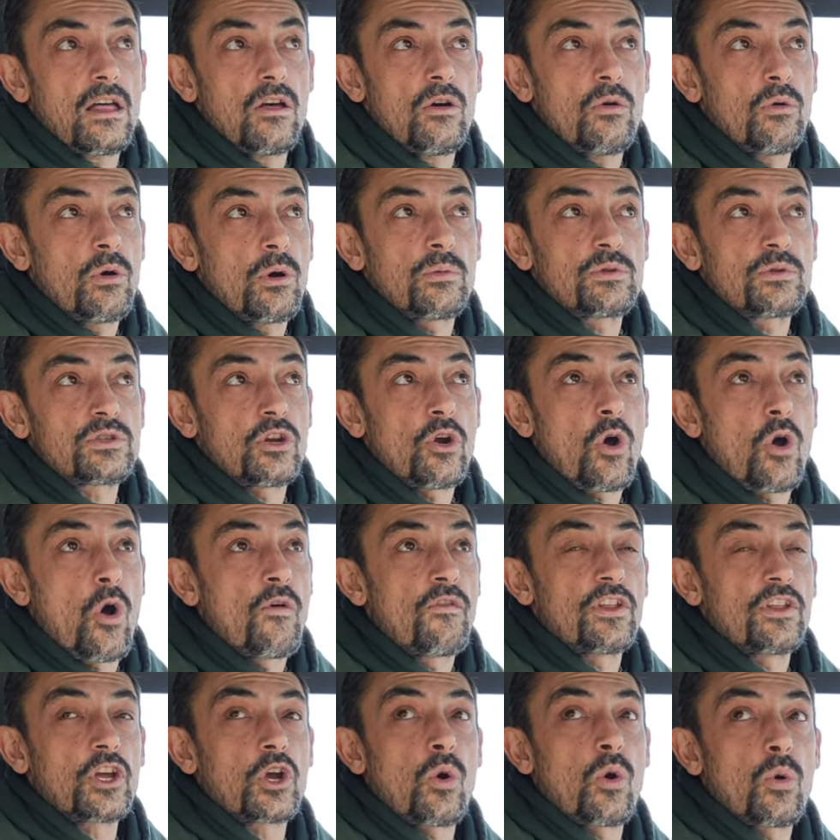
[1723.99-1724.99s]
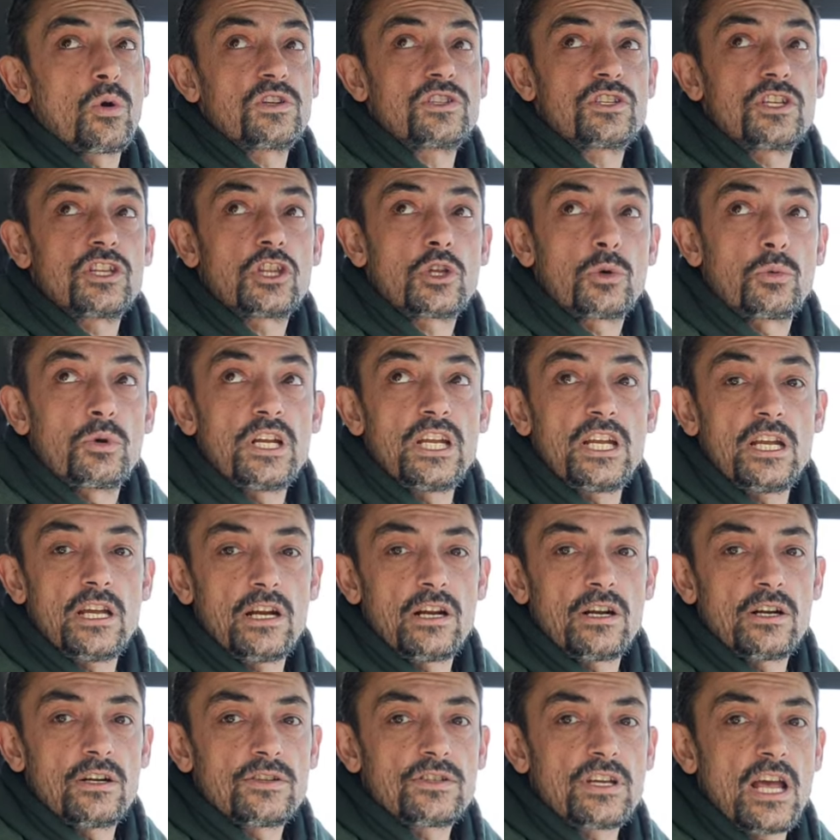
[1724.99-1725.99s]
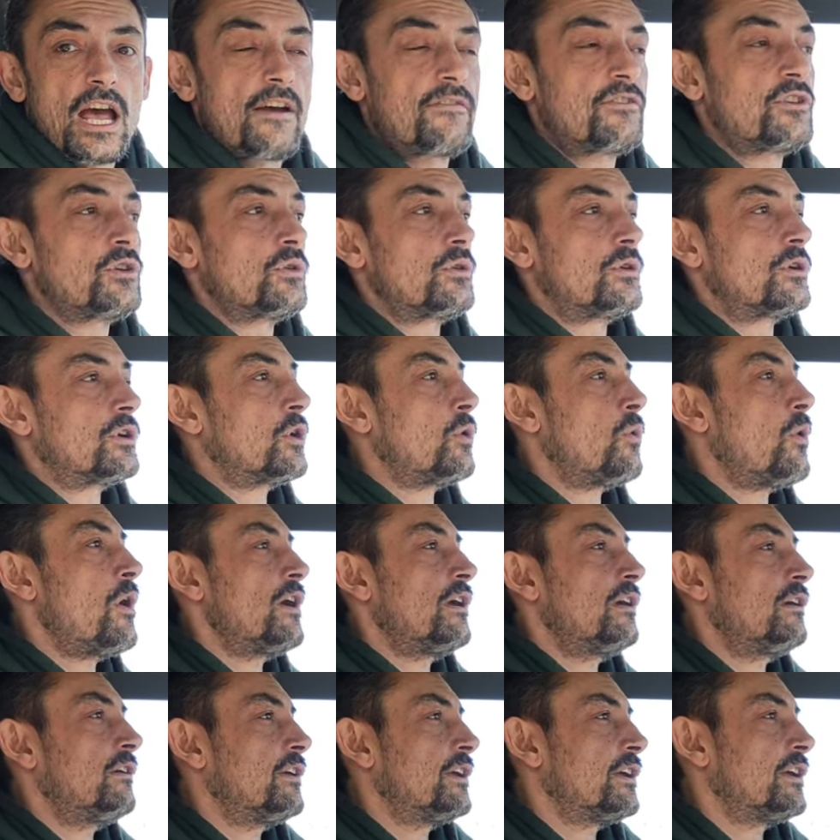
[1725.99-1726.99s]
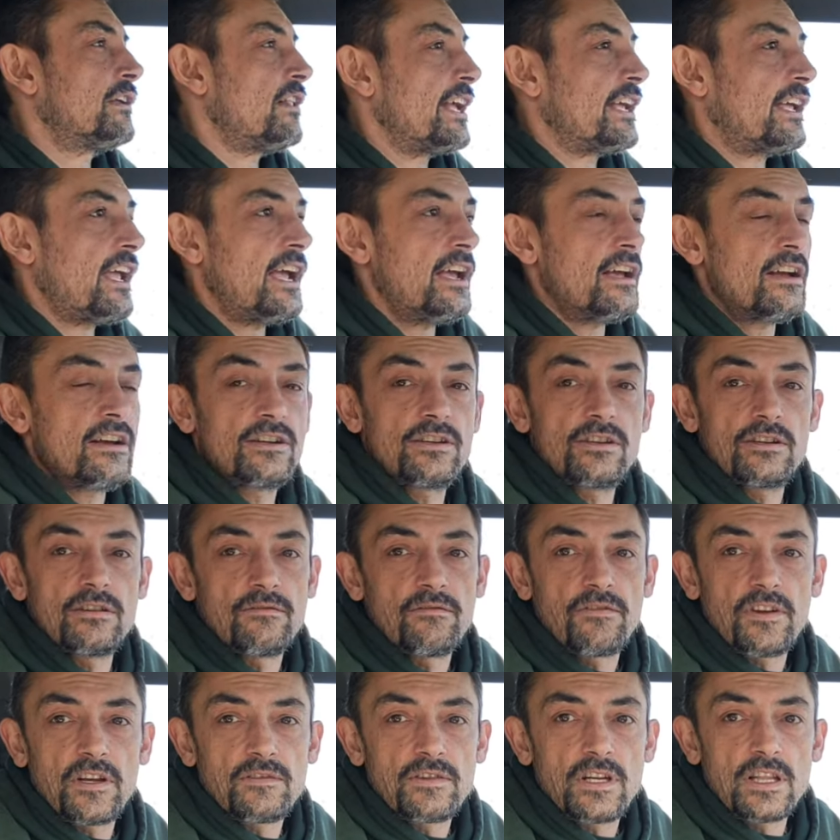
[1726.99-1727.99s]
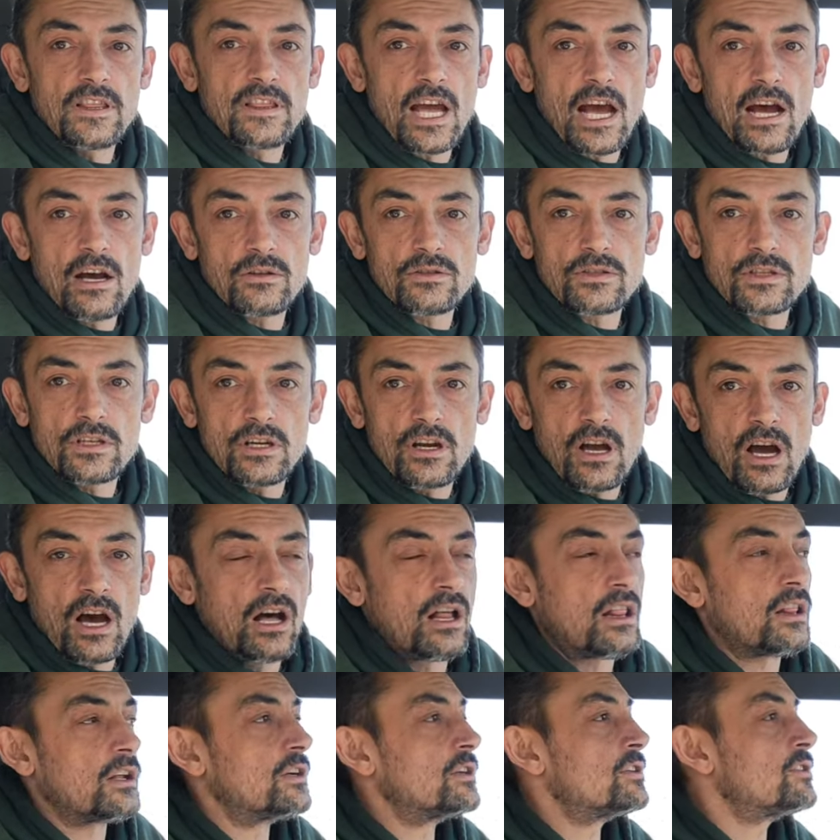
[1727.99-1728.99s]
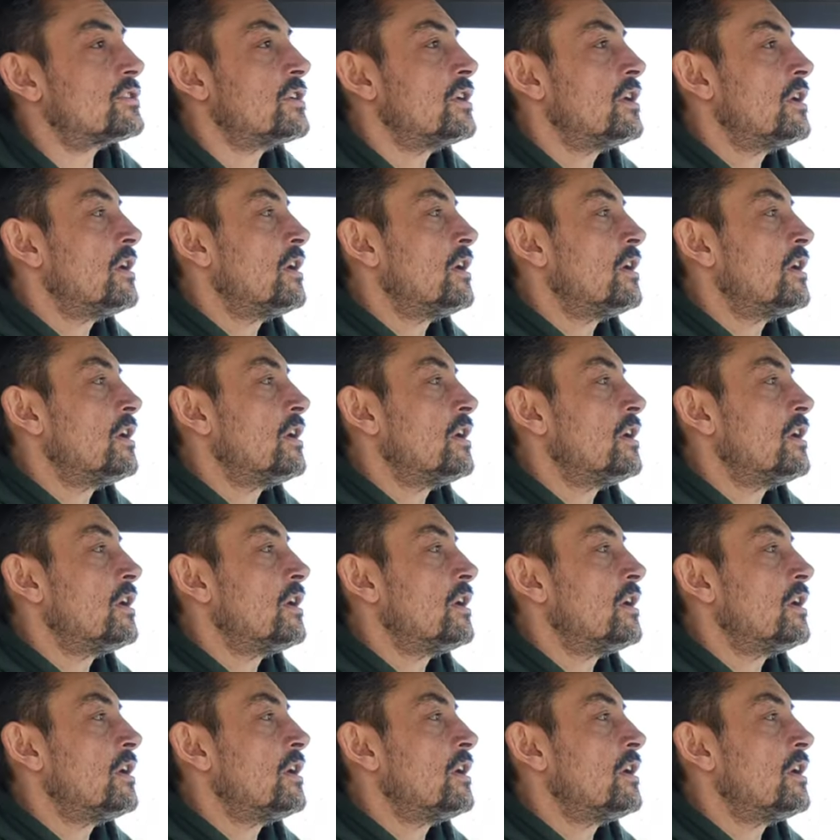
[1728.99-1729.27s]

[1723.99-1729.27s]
what was it over the course of three years after acquiring like eight hundred and fifty thousand dollars